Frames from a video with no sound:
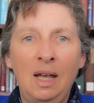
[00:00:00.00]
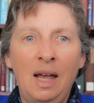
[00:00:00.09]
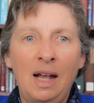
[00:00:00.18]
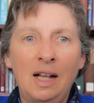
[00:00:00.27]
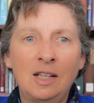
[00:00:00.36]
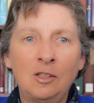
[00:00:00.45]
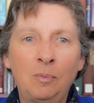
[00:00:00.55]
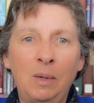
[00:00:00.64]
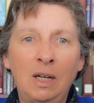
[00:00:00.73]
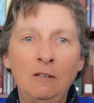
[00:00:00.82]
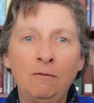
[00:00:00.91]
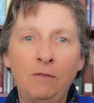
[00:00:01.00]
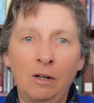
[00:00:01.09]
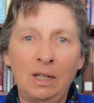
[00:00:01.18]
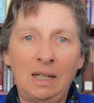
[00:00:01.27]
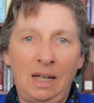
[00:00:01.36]
has been
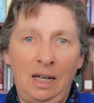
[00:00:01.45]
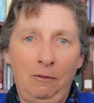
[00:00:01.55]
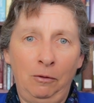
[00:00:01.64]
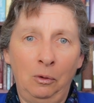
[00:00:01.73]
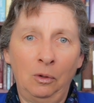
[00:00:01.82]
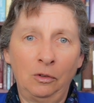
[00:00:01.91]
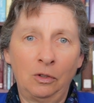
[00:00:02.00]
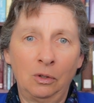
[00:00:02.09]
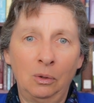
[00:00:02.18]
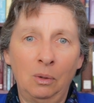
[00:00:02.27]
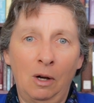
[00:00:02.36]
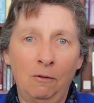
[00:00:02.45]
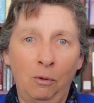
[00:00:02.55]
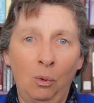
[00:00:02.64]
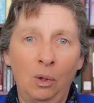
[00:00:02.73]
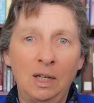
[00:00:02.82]
very careful to
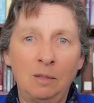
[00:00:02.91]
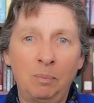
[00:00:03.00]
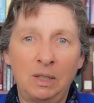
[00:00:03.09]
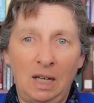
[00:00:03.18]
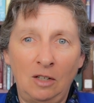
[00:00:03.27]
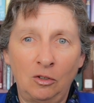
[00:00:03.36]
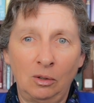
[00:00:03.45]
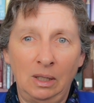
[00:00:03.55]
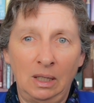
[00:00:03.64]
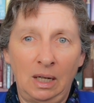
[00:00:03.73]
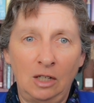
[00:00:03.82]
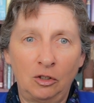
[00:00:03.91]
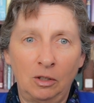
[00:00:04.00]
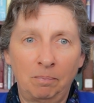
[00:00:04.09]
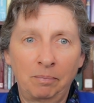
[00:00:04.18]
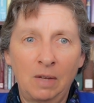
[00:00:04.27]
avoid potential
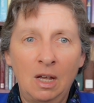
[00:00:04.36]
litigation.